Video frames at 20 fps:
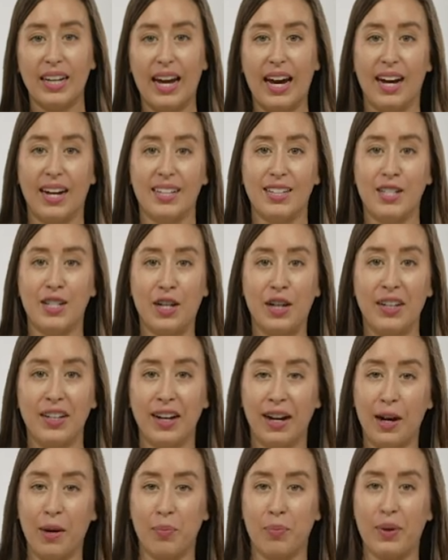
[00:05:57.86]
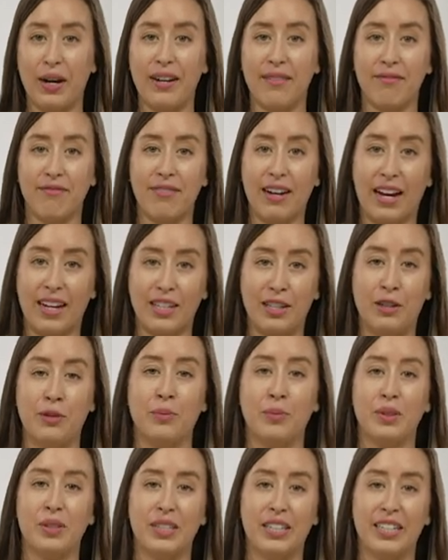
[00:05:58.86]
Cat and Dog Upright
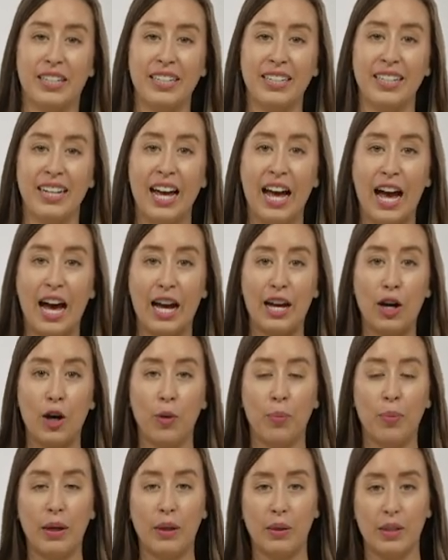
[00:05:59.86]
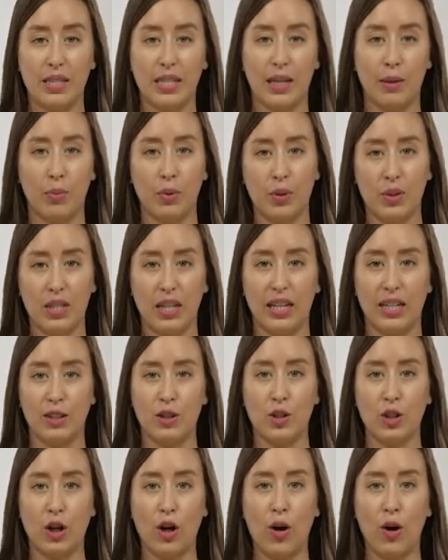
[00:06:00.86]
Vacuum Cleaner. I hope I was able to
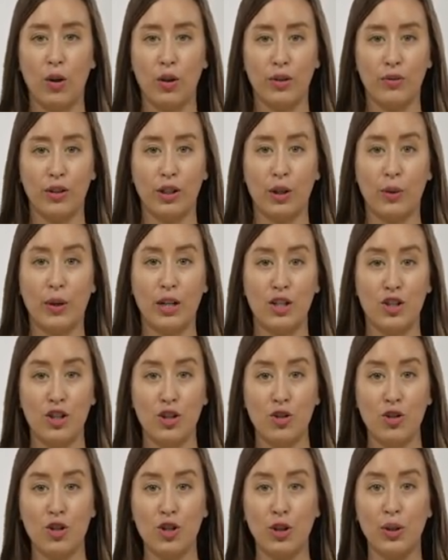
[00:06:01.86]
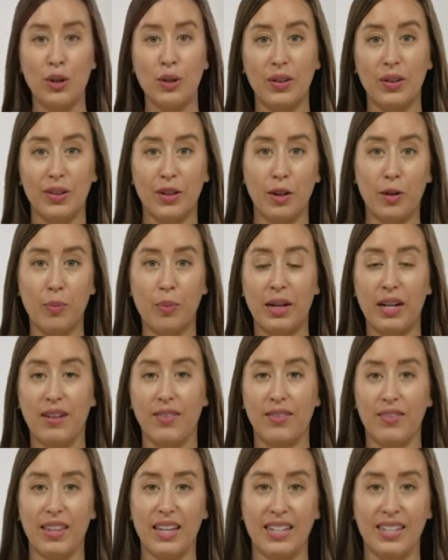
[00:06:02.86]
answer all of your questions, show a little bit
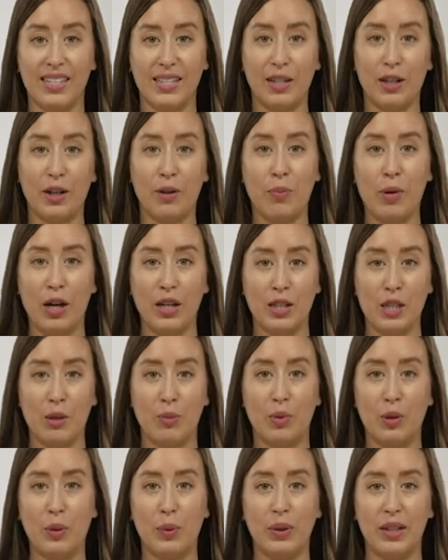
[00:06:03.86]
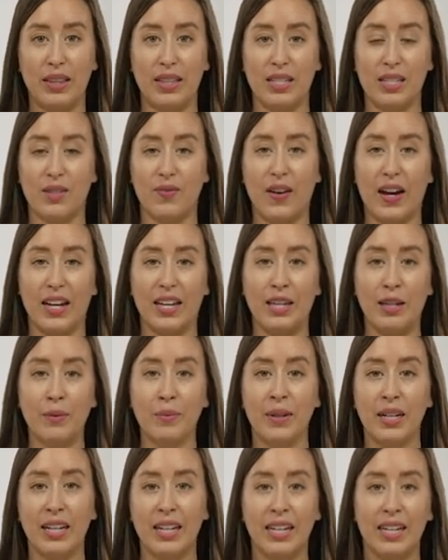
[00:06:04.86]
of things that are possible with this
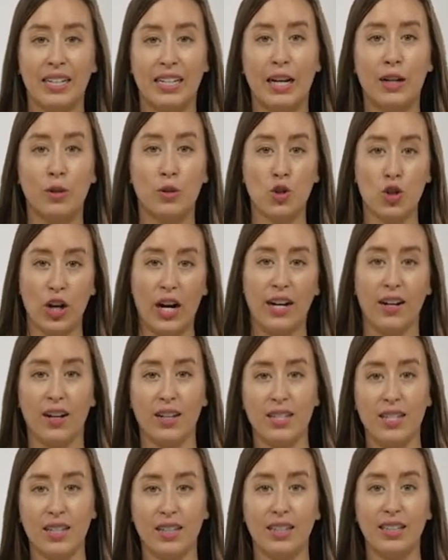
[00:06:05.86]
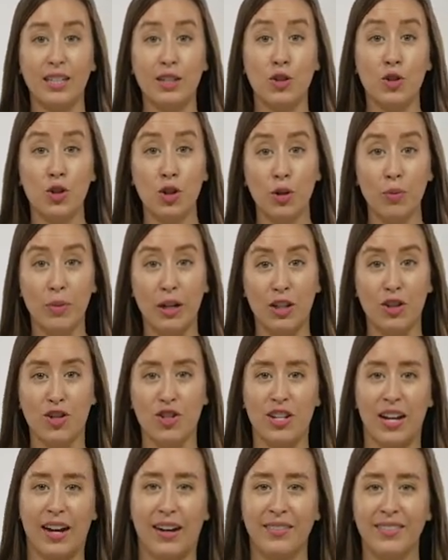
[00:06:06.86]
vacuum. Now try not to clean too
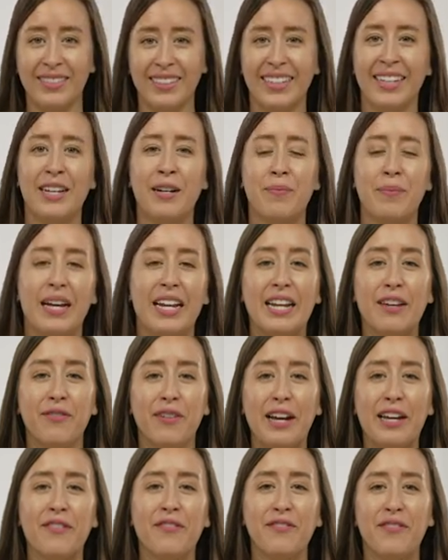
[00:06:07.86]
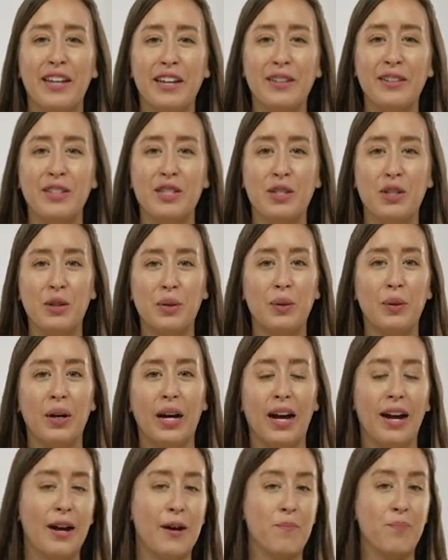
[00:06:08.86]
much now, but if I fail
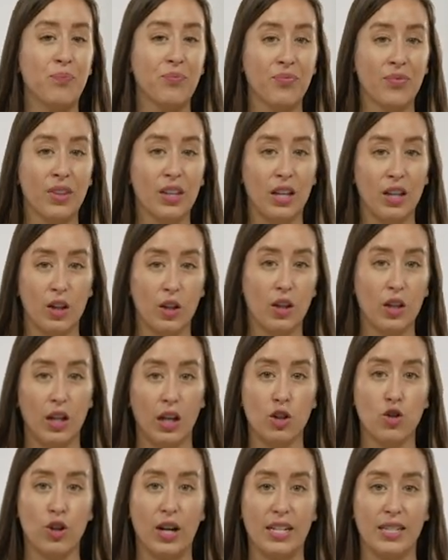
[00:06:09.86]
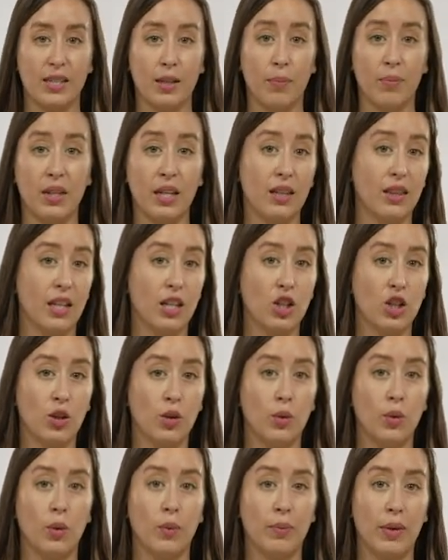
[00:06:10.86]
to um, address something that
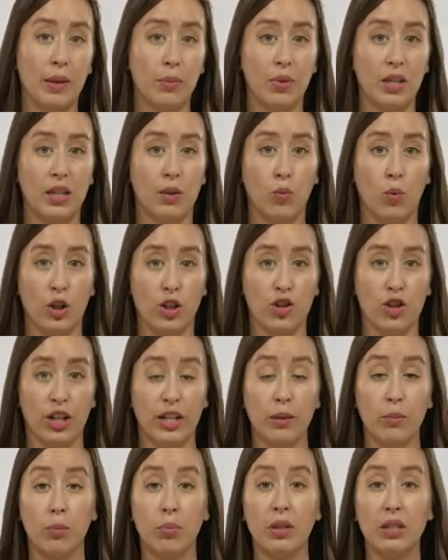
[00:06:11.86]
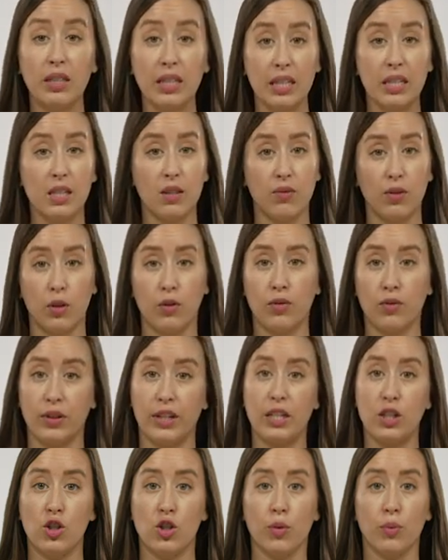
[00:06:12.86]
you may be wondering, please feel
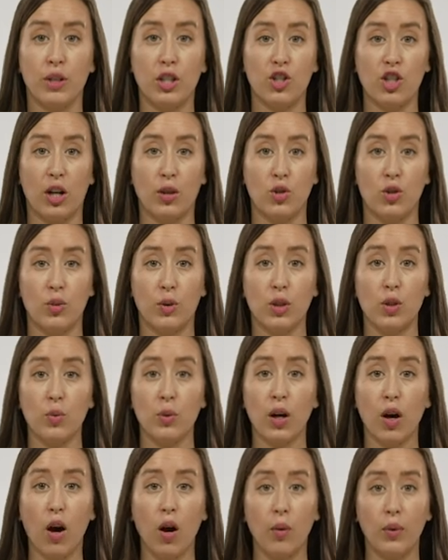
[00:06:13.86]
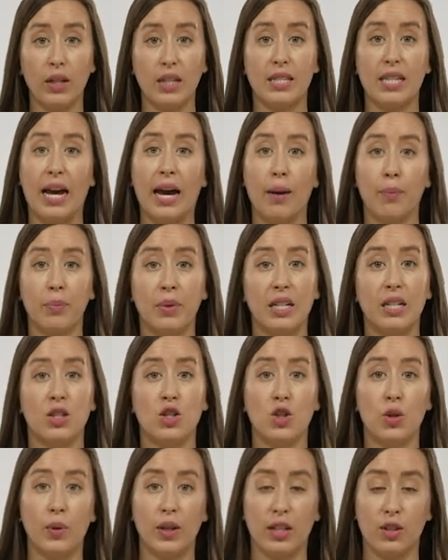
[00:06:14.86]
free to reach out to us. We are always happy
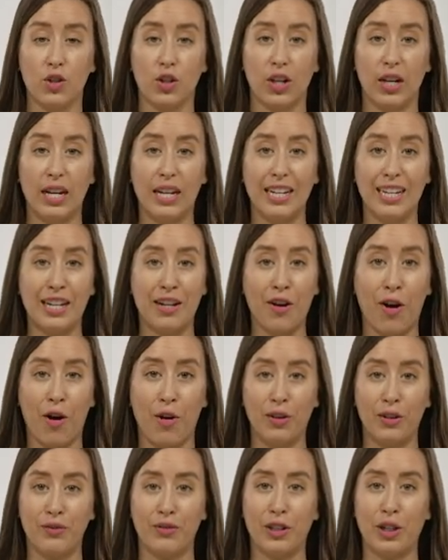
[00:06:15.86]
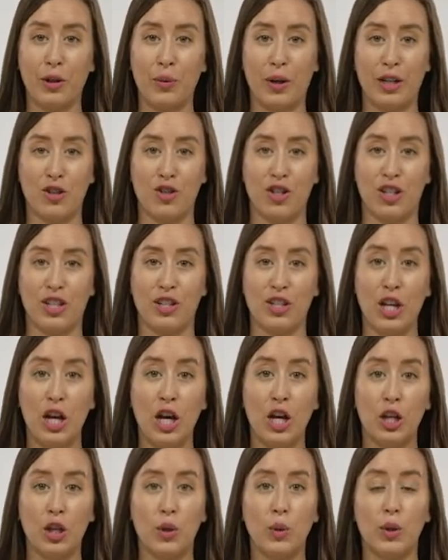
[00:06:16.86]
to answer any and all of your questions.
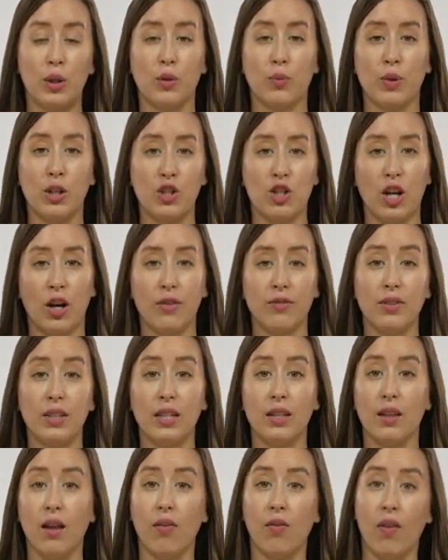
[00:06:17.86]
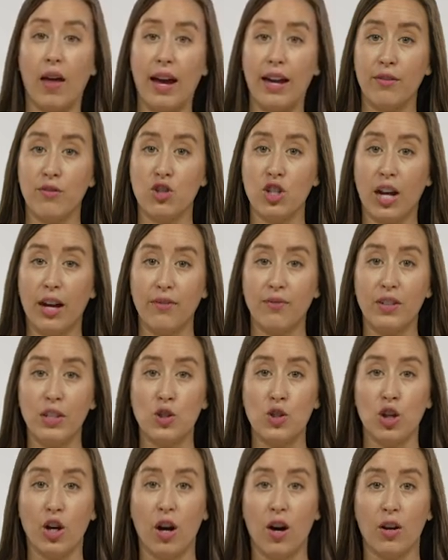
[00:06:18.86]
You can reach out via the live chat
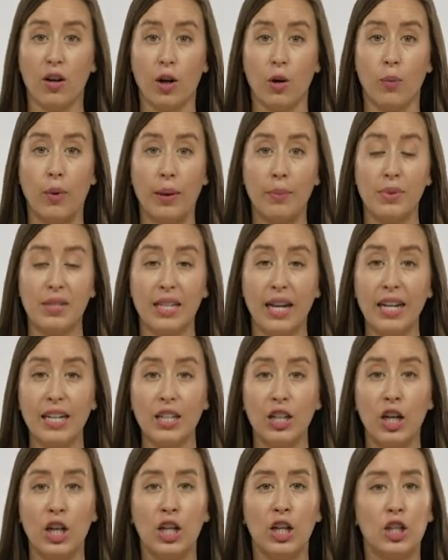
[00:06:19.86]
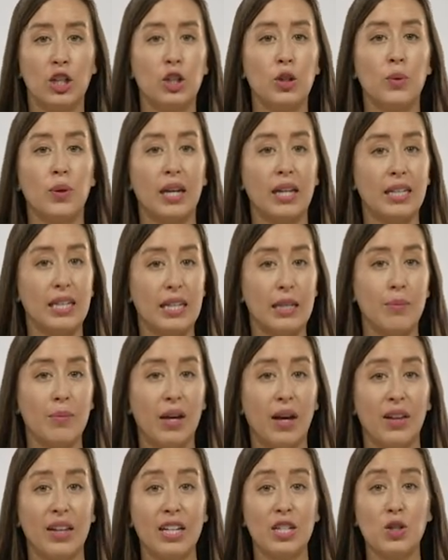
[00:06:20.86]
feature on our website. You can
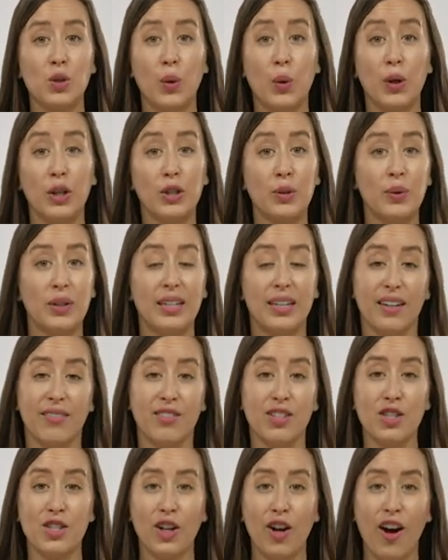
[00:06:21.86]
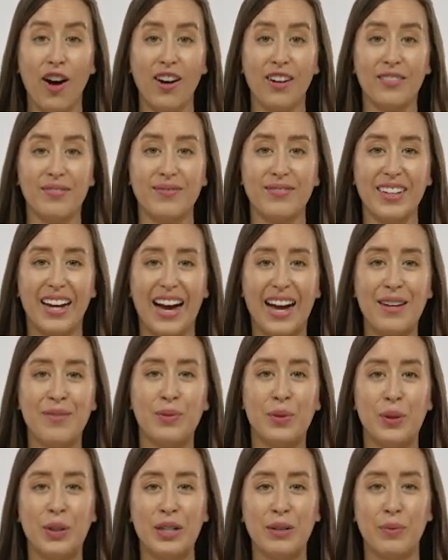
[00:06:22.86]
email us or you can give us a call.
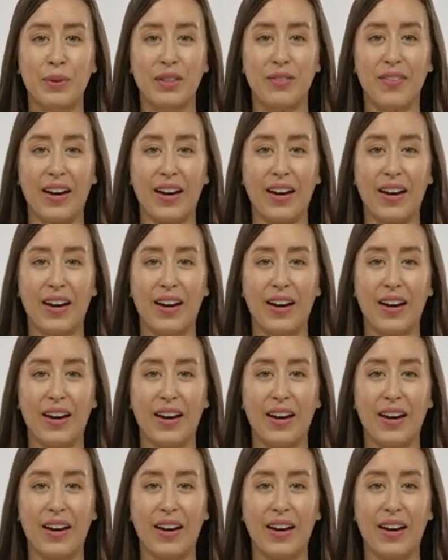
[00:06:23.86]
I'm Lauren with